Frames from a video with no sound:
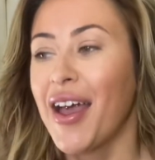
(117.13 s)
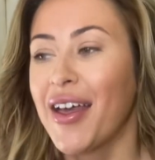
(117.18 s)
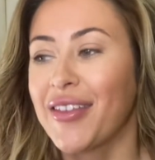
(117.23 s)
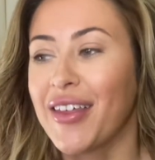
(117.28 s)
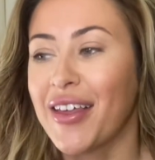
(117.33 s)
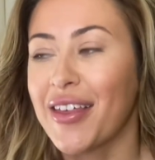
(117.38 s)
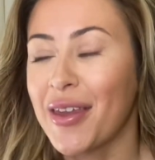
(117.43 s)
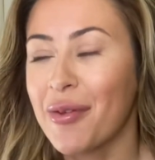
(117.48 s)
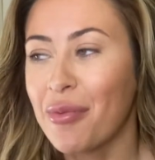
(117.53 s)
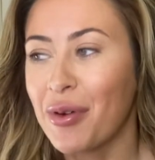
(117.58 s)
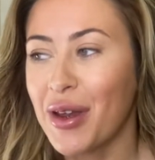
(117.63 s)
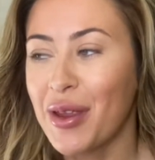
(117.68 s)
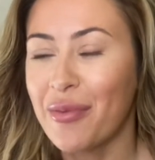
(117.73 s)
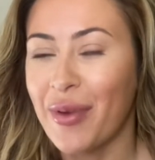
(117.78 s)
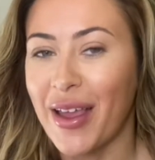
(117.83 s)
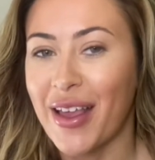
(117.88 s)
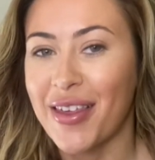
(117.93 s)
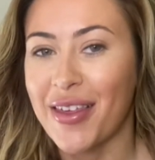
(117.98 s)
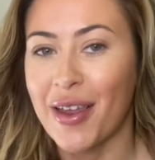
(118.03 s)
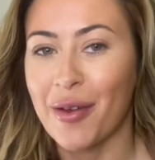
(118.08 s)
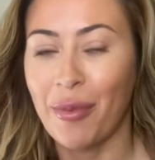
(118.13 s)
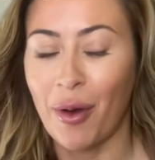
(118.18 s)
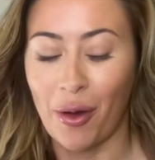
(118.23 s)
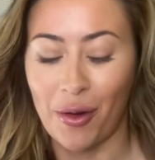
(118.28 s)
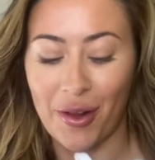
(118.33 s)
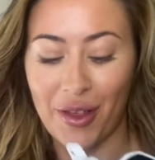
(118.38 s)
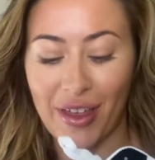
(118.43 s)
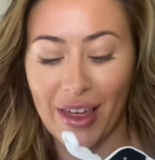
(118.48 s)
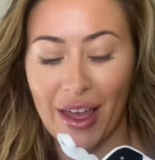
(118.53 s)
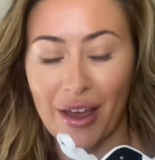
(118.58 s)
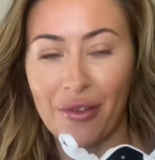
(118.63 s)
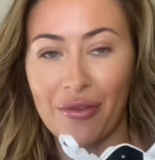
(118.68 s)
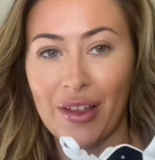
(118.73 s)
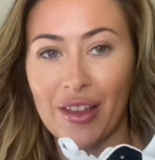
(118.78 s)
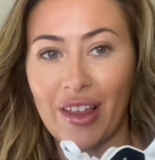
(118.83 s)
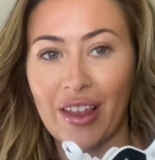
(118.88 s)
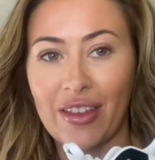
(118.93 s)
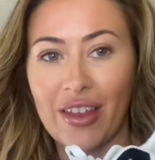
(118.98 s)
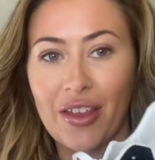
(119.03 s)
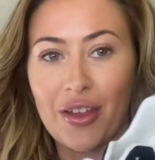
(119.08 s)
They seem pretty basic, but honestly I feel
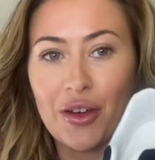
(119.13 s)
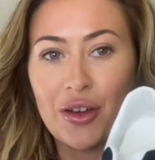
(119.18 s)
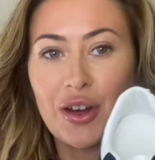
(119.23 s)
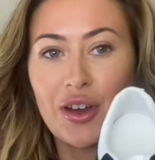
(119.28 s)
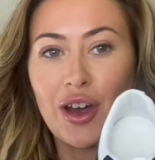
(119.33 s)
like these are gonna